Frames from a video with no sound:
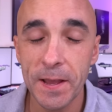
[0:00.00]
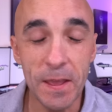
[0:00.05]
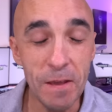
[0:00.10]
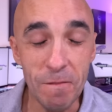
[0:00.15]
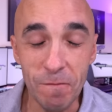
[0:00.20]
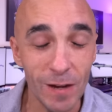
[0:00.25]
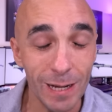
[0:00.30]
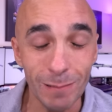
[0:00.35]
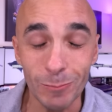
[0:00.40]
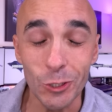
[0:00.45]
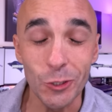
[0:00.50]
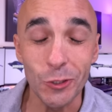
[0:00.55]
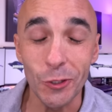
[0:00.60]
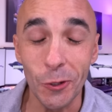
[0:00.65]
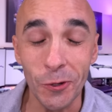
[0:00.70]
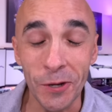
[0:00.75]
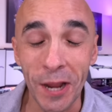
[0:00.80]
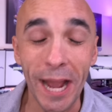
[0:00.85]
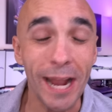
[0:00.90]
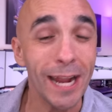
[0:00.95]
If
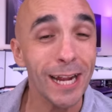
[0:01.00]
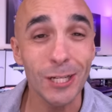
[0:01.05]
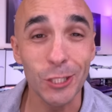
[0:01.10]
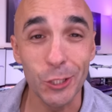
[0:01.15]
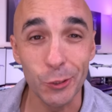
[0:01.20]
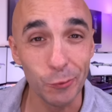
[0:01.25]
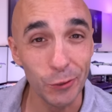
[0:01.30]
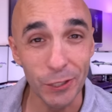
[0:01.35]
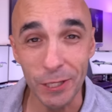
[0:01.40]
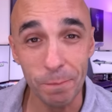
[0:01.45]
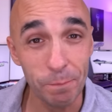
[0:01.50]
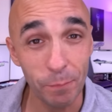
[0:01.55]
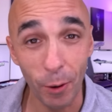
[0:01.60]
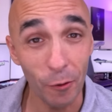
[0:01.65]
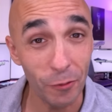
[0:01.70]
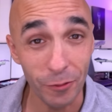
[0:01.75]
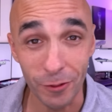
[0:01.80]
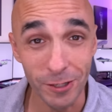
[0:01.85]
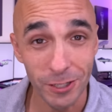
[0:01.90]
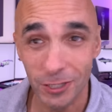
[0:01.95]
Amazon actually
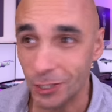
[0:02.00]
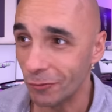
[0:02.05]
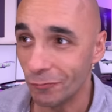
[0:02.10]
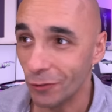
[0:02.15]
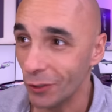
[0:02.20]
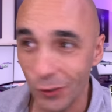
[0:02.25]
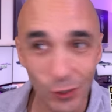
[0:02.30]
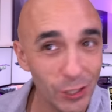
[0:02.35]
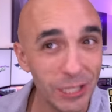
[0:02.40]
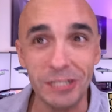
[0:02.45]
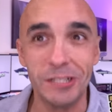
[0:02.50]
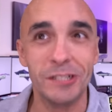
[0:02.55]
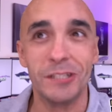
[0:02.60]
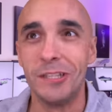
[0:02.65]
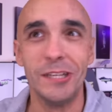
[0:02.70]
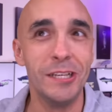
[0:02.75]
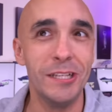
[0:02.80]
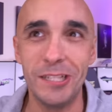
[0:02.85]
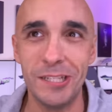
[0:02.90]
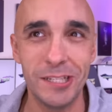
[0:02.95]
bother to release
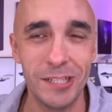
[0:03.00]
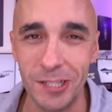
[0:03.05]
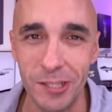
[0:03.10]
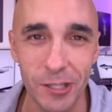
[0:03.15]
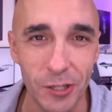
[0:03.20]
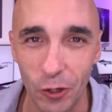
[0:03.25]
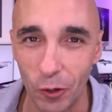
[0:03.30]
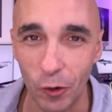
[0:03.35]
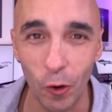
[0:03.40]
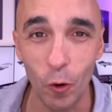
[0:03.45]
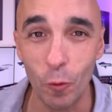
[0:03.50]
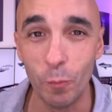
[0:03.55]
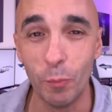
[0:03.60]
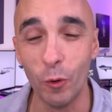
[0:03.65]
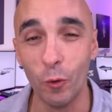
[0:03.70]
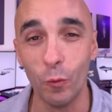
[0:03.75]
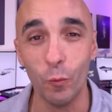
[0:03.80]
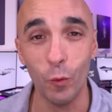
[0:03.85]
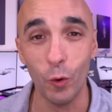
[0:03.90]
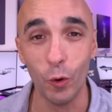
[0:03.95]
this to the
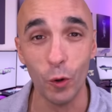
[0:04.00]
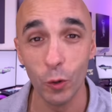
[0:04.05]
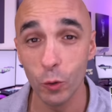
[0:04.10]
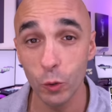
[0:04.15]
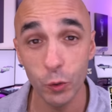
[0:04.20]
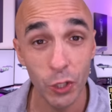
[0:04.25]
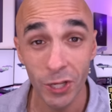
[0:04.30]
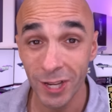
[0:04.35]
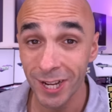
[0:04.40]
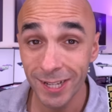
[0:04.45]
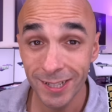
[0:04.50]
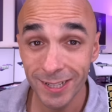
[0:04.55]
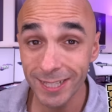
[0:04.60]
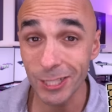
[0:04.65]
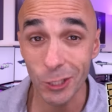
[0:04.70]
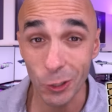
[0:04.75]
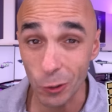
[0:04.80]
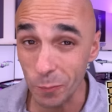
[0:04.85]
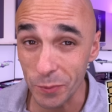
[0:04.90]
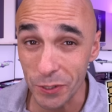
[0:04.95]
global world,
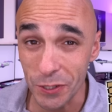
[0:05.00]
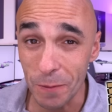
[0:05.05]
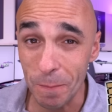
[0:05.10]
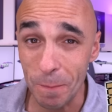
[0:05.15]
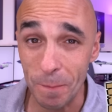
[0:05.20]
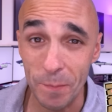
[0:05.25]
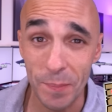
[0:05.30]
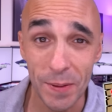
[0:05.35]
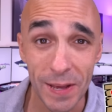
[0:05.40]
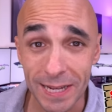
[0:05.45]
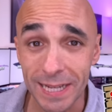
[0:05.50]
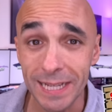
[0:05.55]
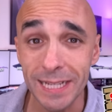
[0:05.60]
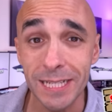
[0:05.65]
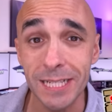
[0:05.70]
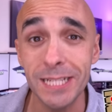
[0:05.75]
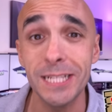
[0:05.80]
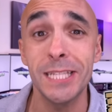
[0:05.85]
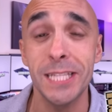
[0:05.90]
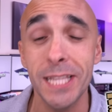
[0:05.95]
this will be the
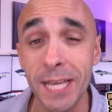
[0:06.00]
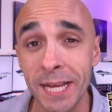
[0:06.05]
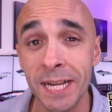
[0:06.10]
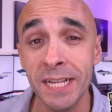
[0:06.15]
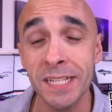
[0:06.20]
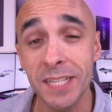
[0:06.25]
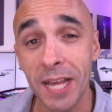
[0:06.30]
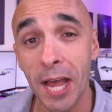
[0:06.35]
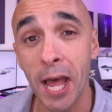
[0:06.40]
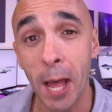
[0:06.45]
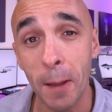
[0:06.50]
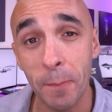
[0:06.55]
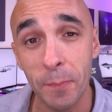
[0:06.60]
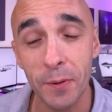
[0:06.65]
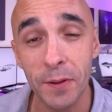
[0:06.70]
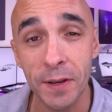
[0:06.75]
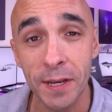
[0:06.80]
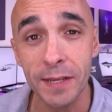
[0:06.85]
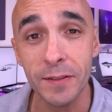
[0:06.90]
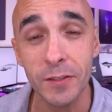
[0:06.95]
biggest thing to
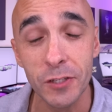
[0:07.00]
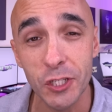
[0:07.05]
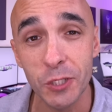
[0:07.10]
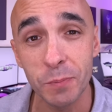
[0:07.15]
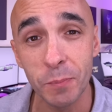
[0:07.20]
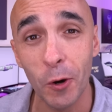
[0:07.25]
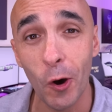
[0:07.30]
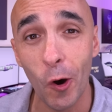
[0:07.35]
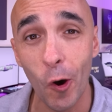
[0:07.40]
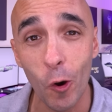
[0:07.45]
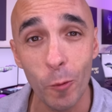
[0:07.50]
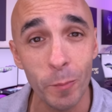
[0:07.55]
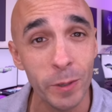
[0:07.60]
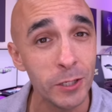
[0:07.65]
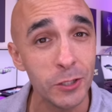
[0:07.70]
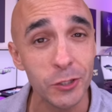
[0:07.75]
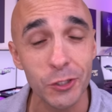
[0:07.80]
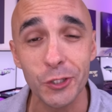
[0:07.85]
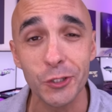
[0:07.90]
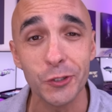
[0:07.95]
happen in the smart home
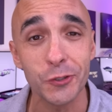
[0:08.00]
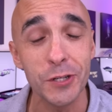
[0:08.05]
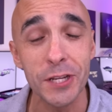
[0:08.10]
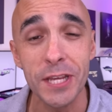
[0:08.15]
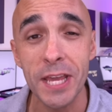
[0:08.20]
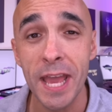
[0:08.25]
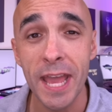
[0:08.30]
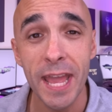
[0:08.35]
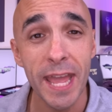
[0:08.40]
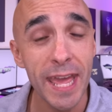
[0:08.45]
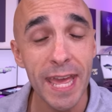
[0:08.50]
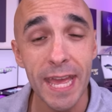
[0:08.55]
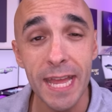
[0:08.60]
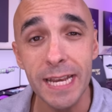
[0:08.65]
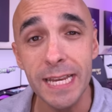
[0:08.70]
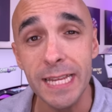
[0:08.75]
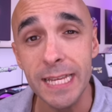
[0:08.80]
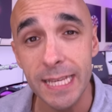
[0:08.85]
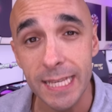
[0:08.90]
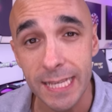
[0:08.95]
industry
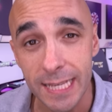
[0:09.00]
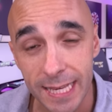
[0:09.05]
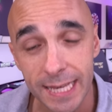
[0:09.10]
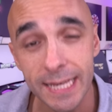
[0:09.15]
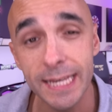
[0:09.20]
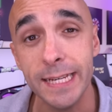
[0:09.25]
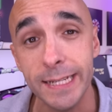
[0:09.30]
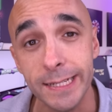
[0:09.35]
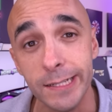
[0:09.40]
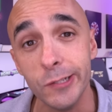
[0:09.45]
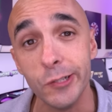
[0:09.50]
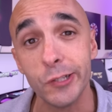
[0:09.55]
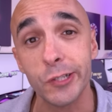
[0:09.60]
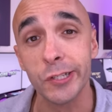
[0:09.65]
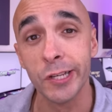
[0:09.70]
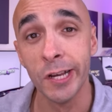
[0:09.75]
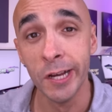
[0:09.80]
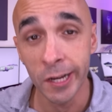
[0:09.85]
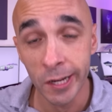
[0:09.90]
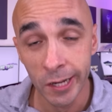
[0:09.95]
in
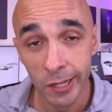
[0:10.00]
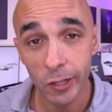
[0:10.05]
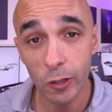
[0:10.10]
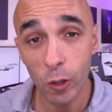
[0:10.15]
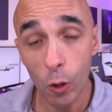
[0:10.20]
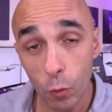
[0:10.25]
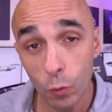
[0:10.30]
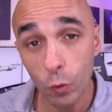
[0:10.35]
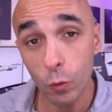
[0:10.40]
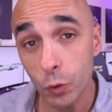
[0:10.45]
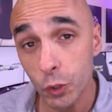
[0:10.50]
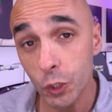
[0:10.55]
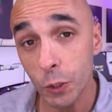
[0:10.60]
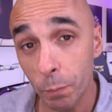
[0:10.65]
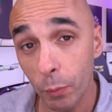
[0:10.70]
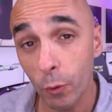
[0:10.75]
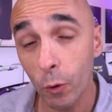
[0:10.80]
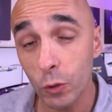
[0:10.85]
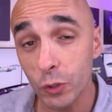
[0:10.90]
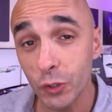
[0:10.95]
years. Local
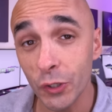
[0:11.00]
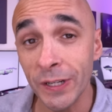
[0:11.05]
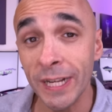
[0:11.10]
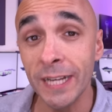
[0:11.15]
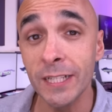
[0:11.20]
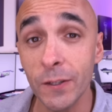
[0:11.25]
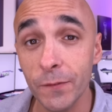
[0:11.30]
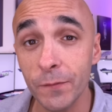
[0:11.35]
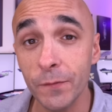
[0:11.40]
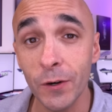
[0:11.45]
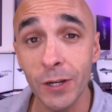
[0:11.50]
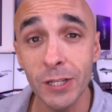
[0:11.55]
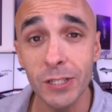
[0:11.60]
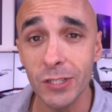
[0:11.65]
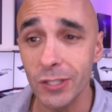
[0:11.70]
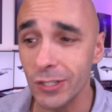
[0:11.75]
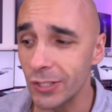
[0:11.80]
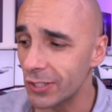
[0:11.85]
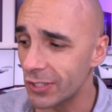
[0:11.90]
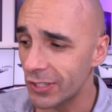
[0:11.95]
support on our
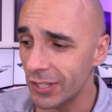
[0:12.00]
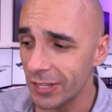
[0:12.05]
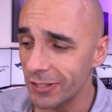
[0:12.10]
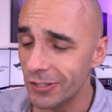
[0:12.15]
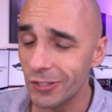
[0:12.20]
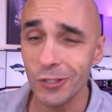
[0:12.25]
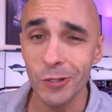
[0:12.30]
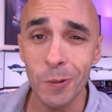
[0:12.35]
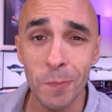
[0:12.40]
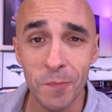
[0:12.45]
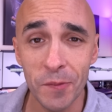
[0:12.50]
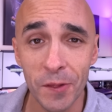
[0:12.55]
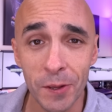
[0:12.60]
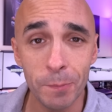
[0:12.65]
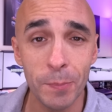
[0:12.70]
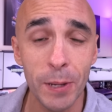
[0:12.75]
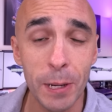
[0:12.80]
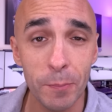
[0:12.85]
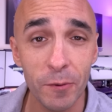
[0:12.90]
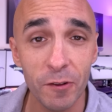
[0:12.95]
devices is
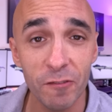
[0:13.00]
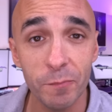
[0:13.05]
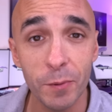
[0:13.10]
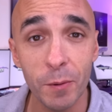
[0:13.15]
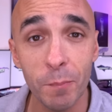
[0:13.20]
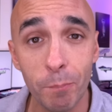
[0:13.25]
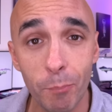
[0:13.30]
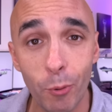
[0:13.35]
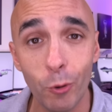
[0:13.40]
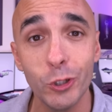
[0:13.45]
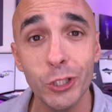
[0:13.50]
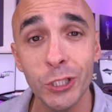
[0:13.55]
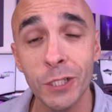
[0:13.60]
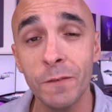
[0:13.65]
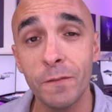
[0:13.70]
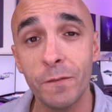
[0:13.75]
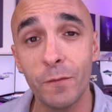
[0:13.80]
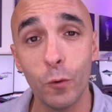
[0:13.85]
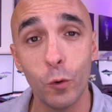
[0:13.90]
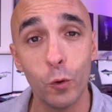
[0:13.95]
something people have been
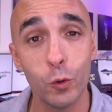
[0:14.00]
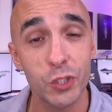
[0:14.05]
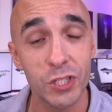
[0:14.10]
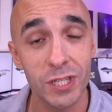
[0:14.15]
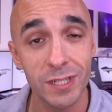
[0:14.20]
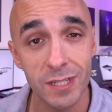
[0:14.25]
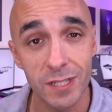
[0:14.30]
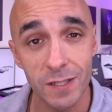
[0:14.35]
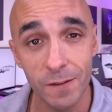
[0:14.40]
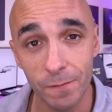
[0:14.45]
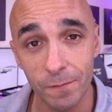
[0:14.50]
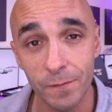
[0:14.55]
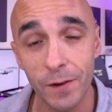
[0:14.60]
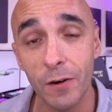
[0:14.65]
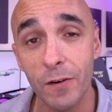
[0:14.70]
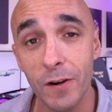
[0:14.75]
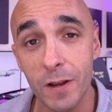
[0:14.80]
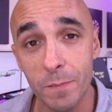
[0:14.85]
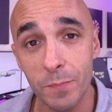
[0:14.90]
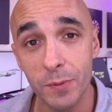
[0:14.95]
pushing for since the very